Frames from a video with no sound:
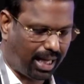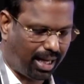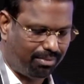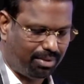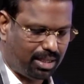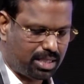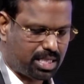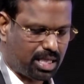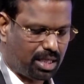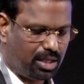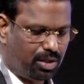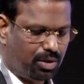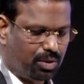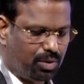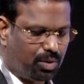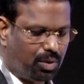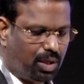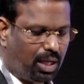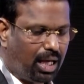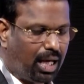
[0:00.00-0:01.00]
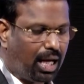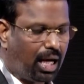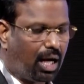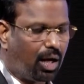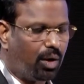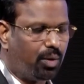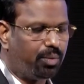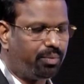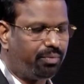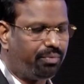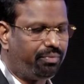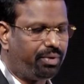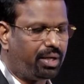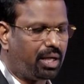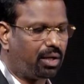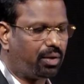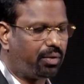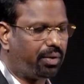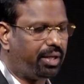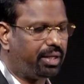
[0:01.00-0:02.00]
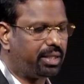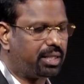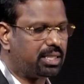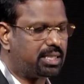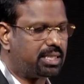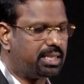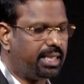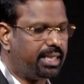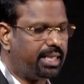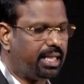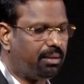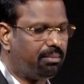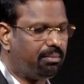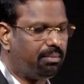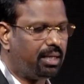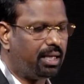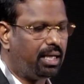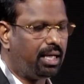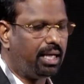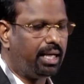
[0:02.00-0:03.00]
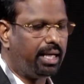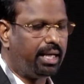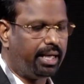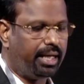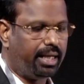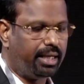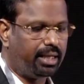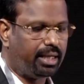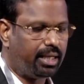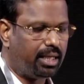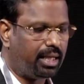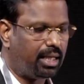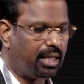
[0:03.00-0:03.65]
I will tell you how we are going to see them in